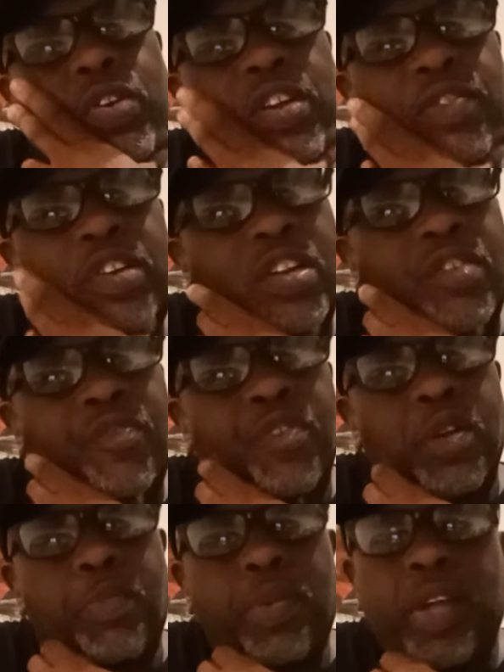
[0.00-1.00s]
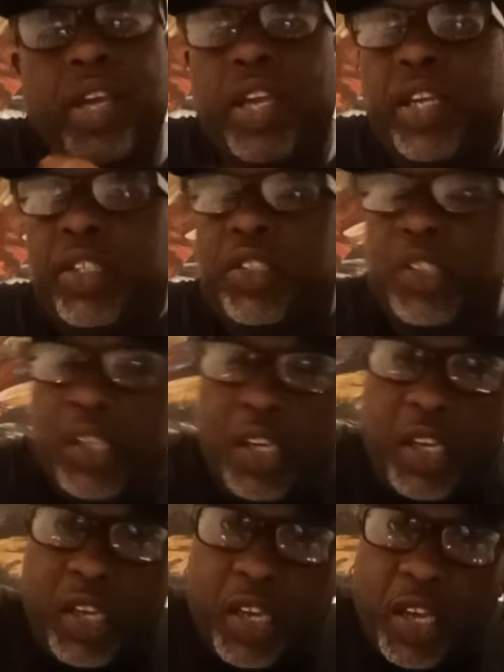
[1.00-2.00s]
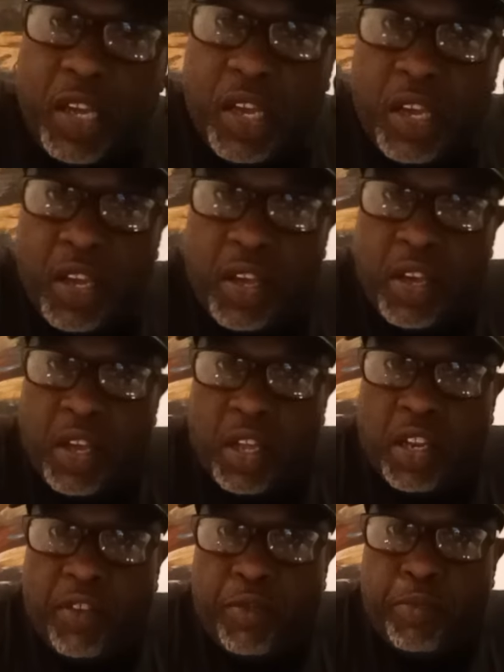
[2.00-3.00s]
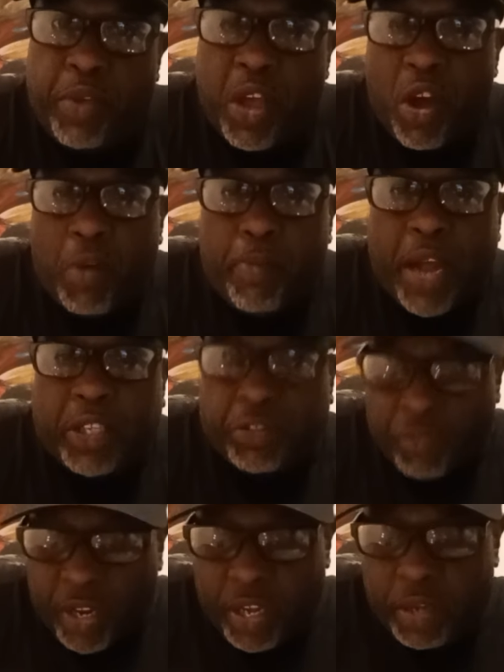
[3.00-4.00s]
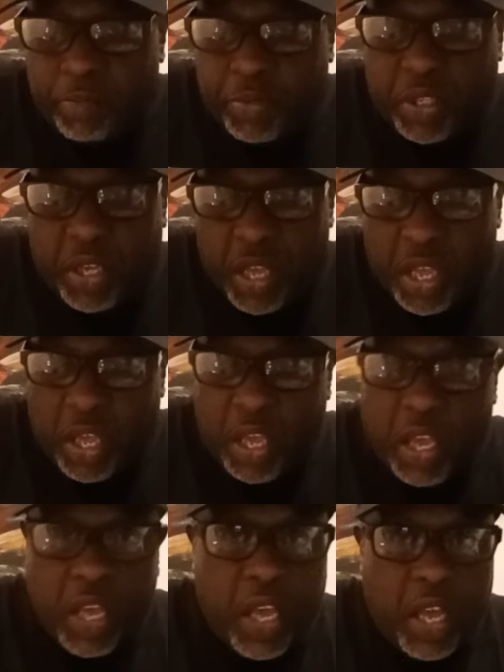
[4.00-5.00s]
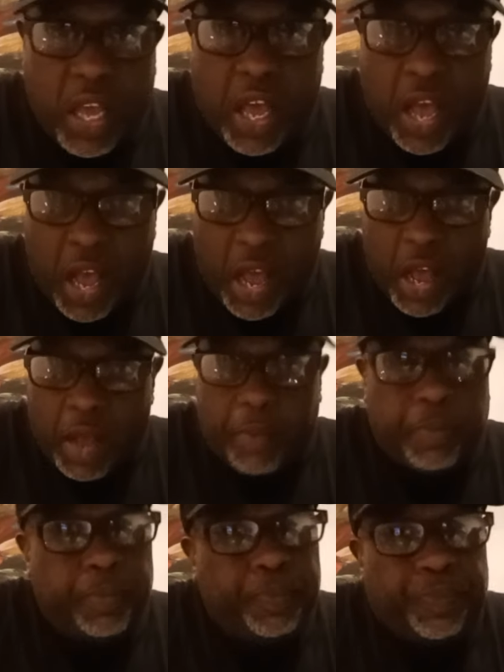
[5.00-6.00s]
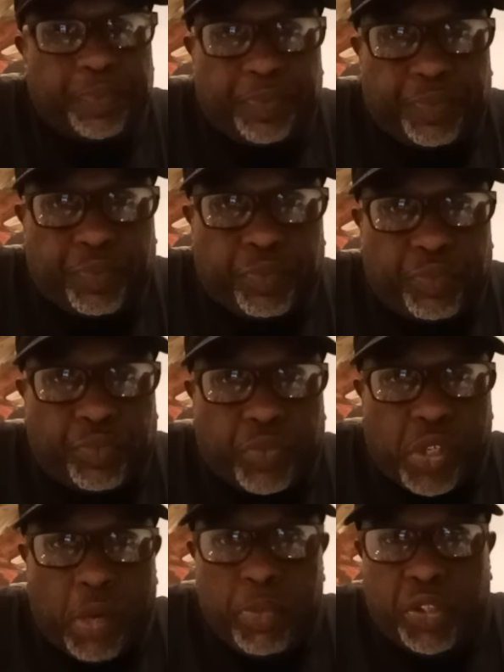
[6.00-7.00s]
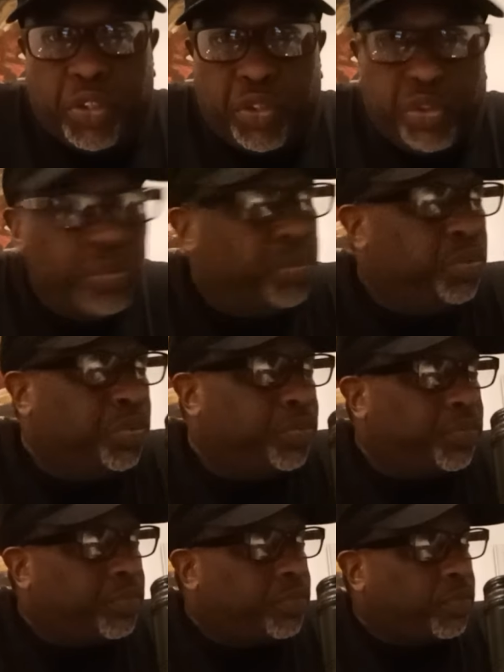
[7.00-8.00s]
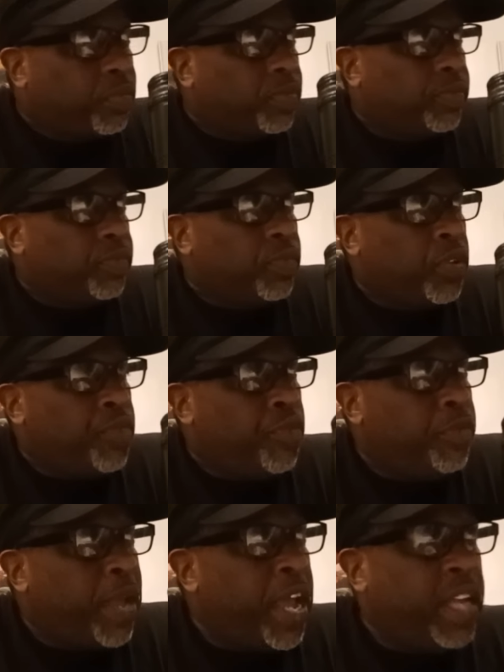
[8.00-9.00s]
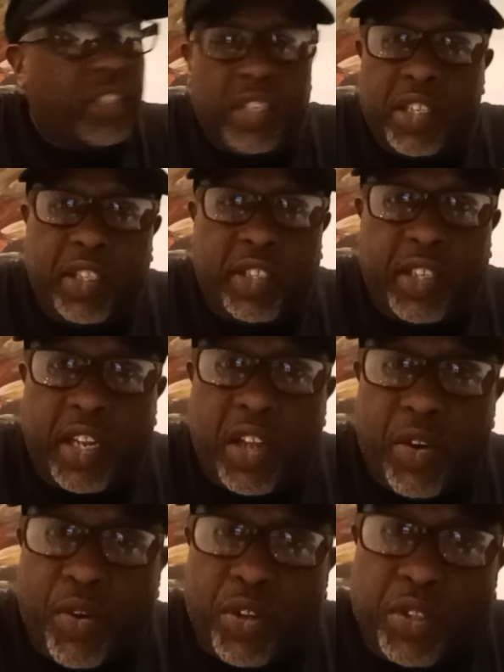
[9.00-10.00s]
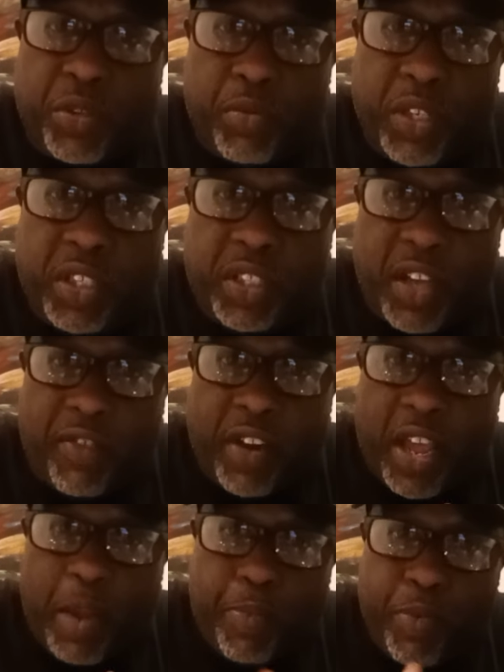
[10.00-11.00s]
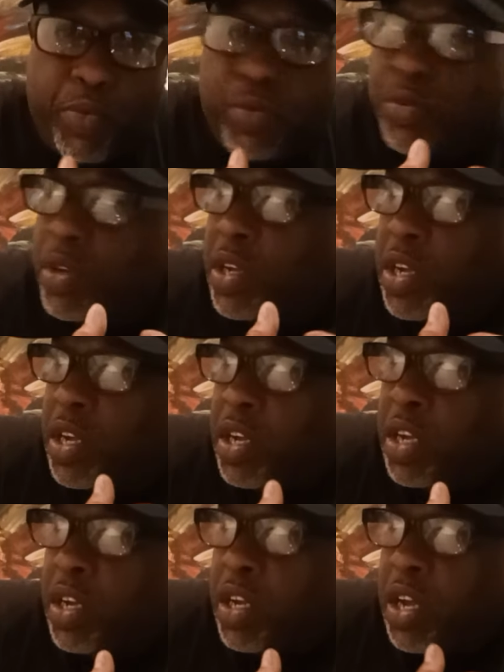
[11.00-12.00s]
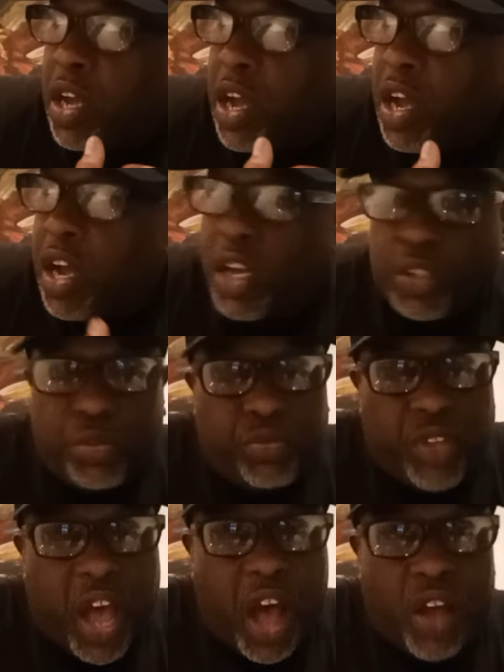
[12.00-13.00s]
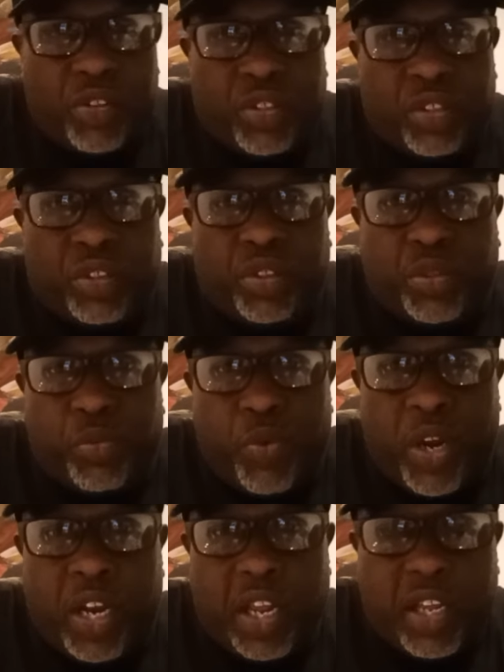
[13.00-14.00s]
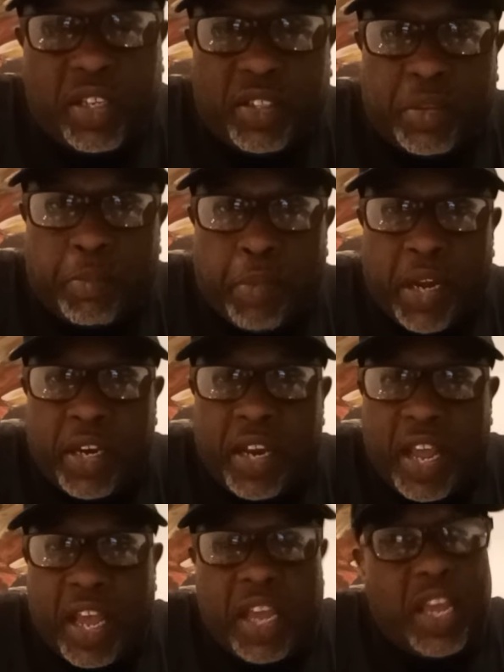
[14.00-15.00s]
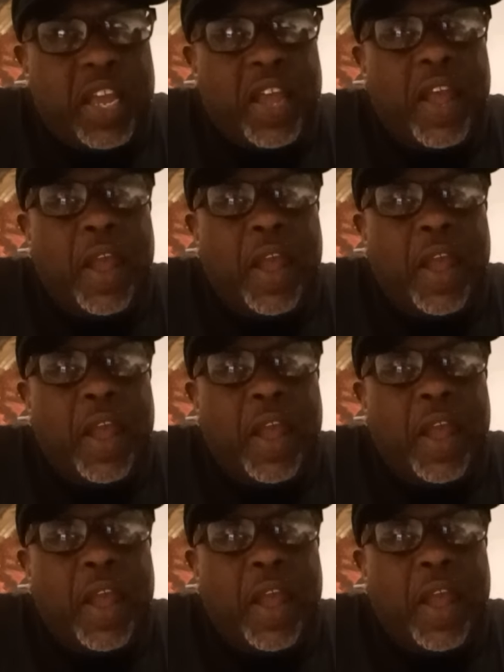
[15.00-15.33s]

living in the Philippines, living beyond my dreams. Um, Coming to you from Angeles City on 27th April 2020. It's a Monday.